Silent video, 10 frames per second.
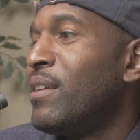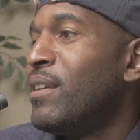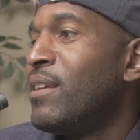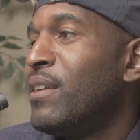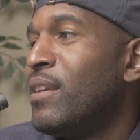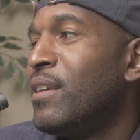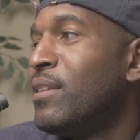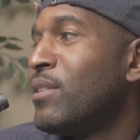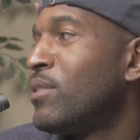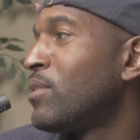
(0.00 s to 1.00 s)

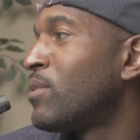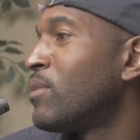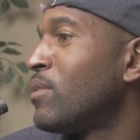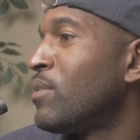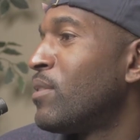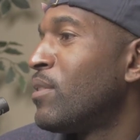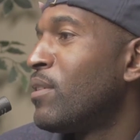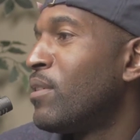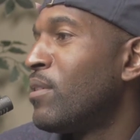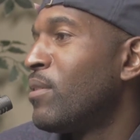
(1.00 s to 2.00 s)
His
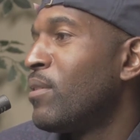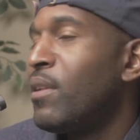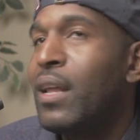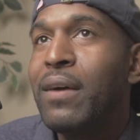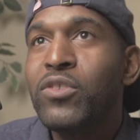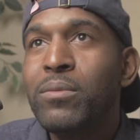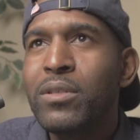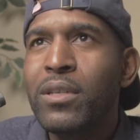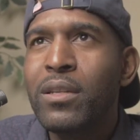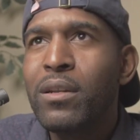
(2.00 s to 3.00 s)
live stream just
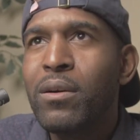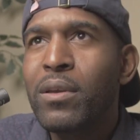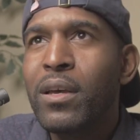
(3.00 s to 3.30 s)
ended. Okay.